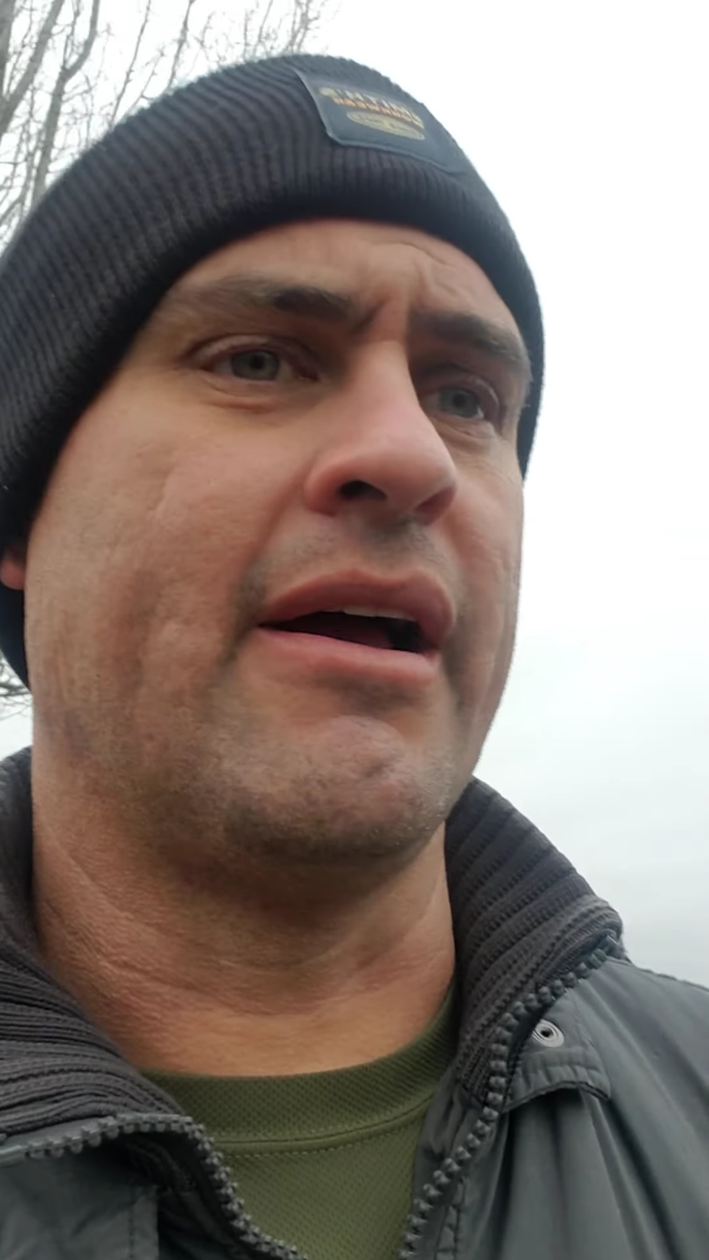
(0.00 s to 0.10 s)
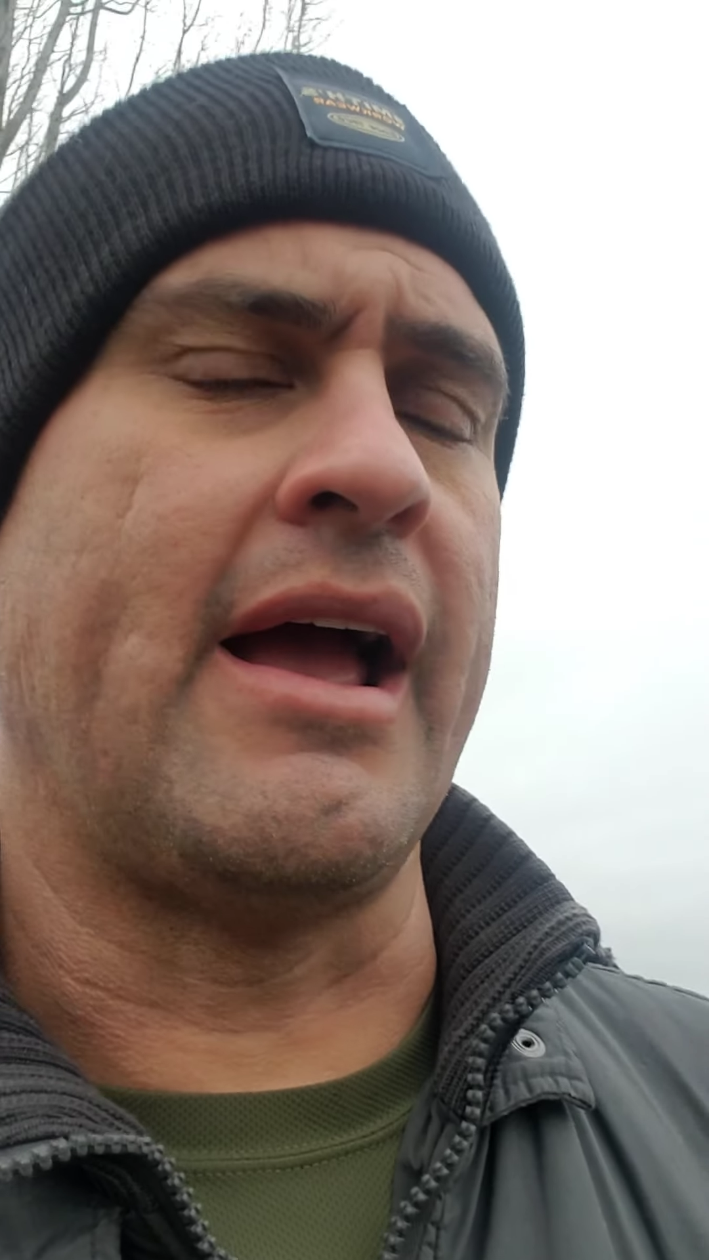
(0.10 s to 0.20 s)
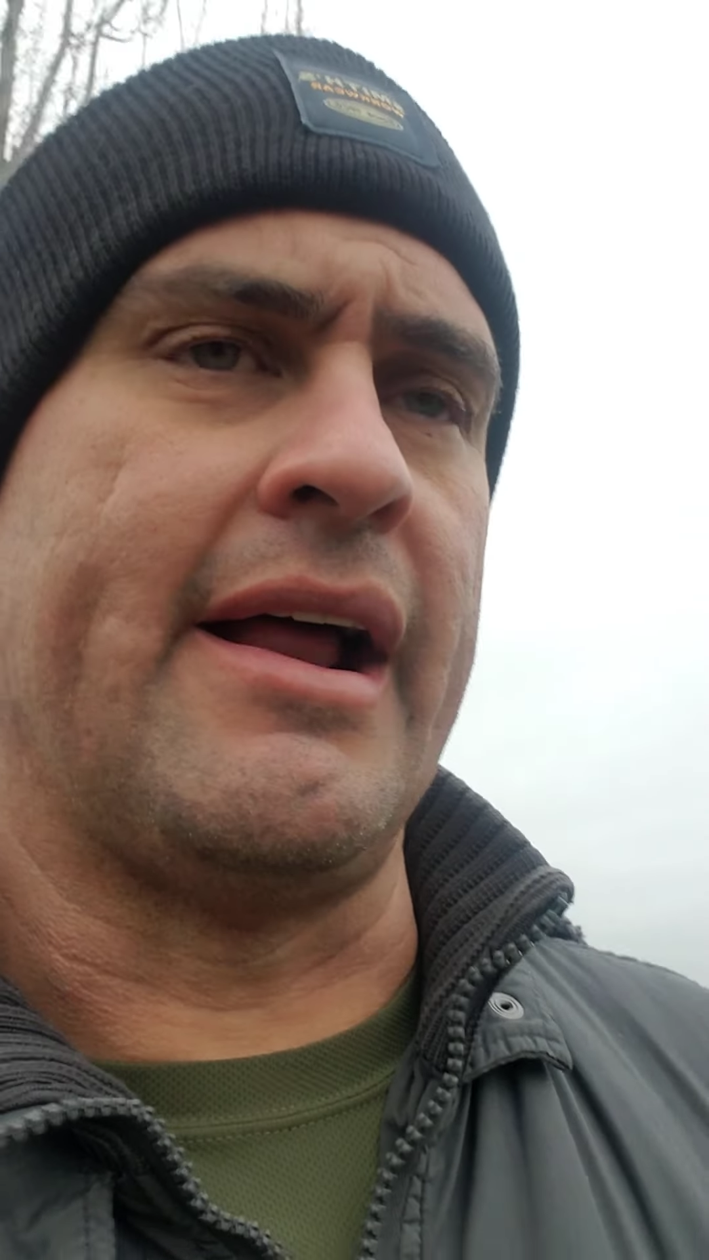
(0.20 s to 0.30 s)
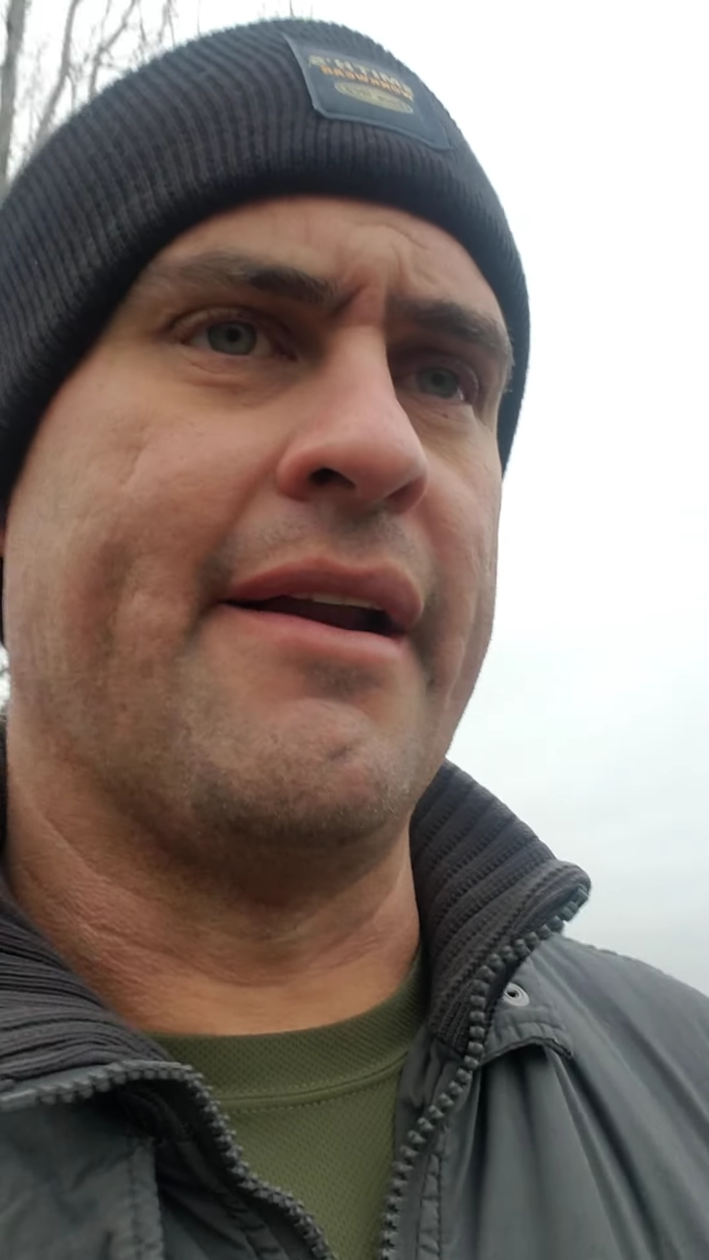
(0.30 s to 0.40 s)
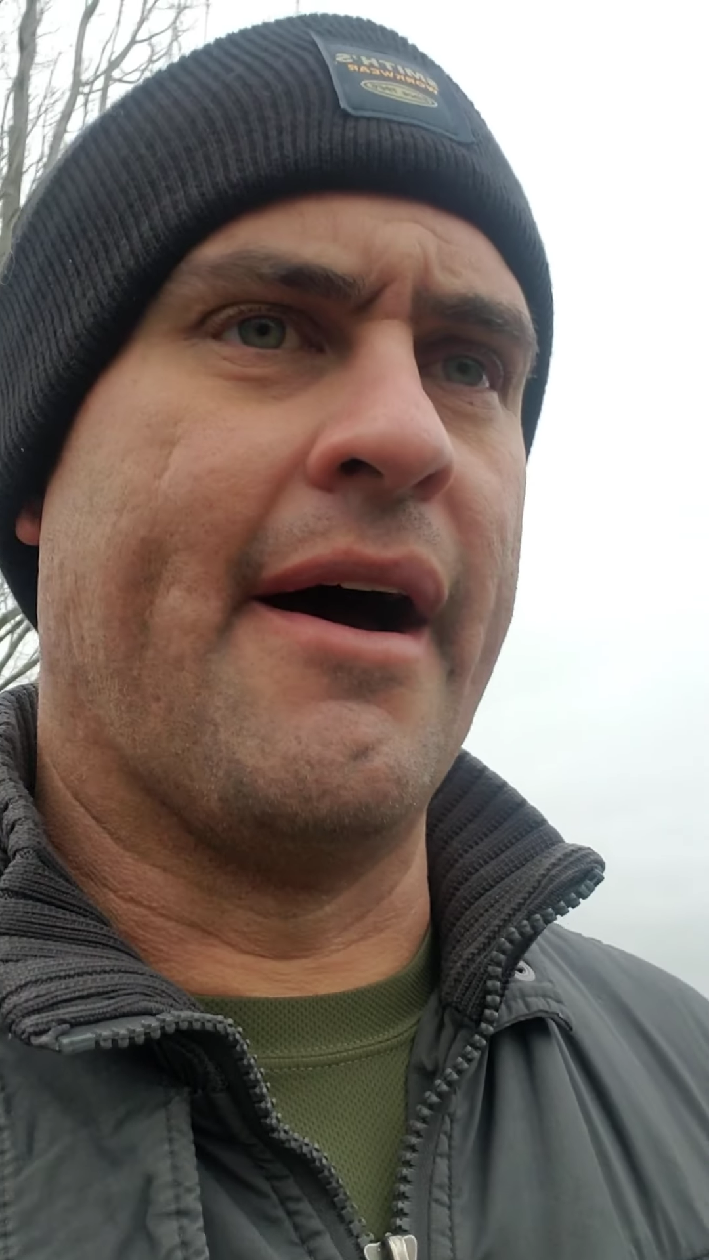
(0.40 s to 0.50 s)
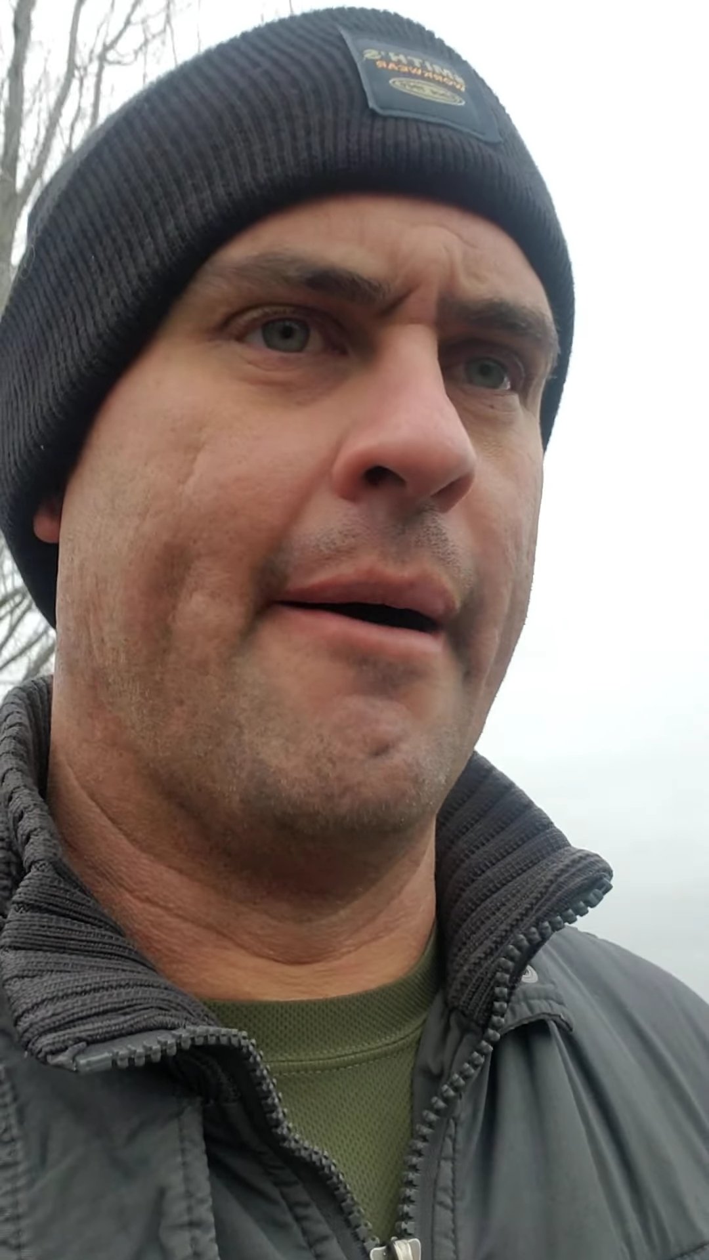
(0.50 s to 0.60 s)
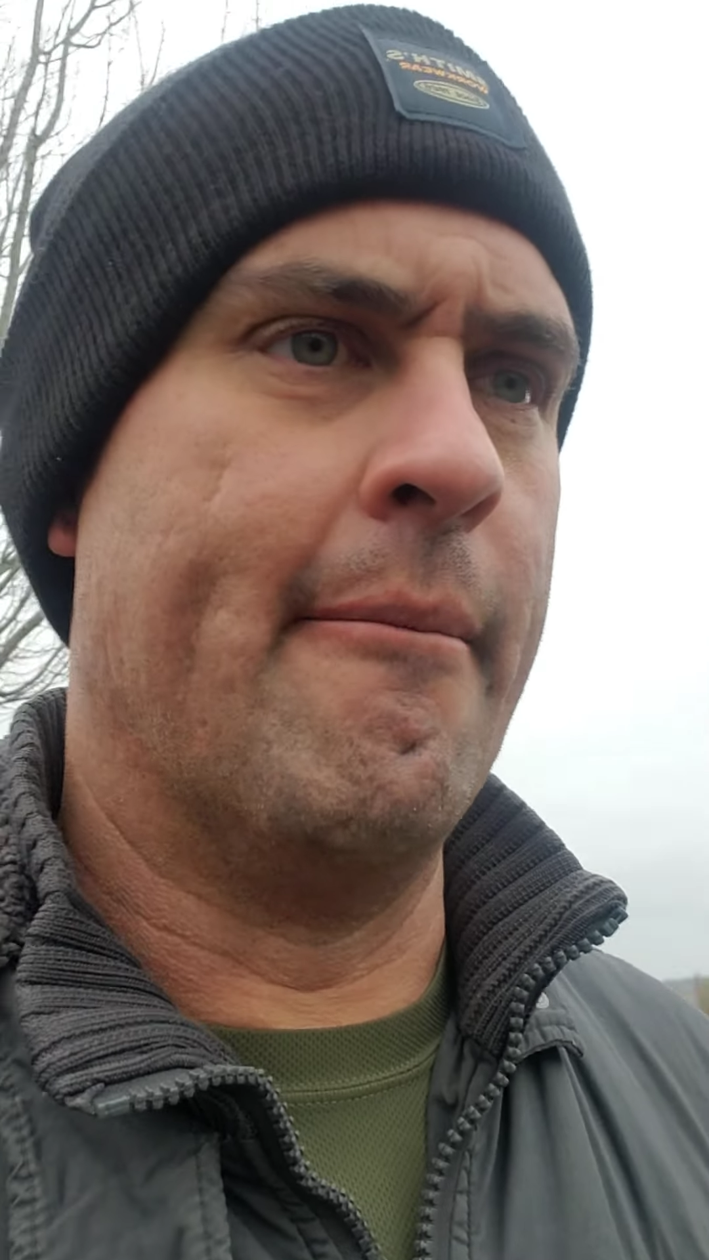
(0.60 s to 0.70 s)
And